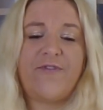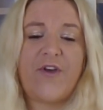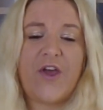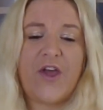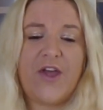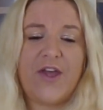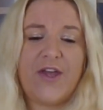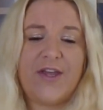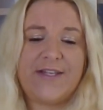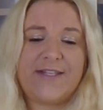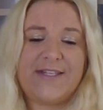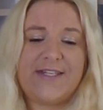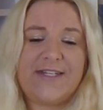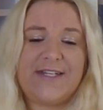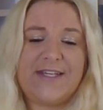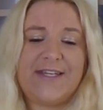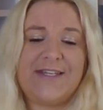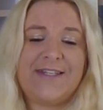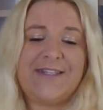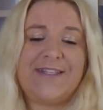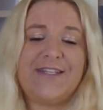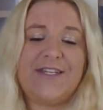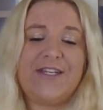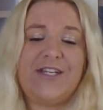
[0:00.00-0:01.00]
first
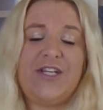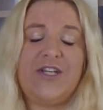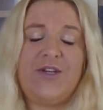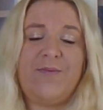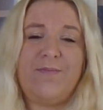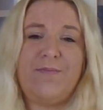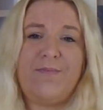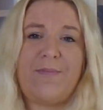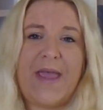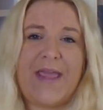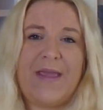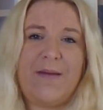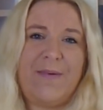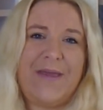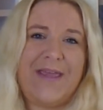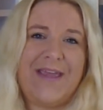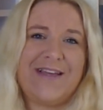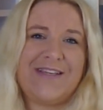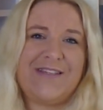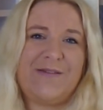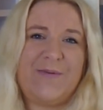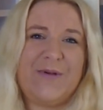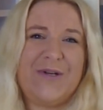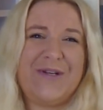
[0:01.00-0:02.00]
is that you may be
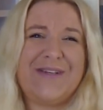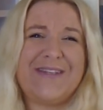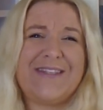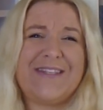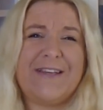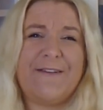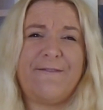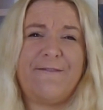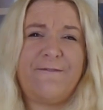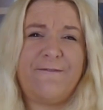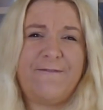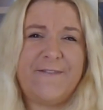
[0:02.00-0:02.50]
experiencing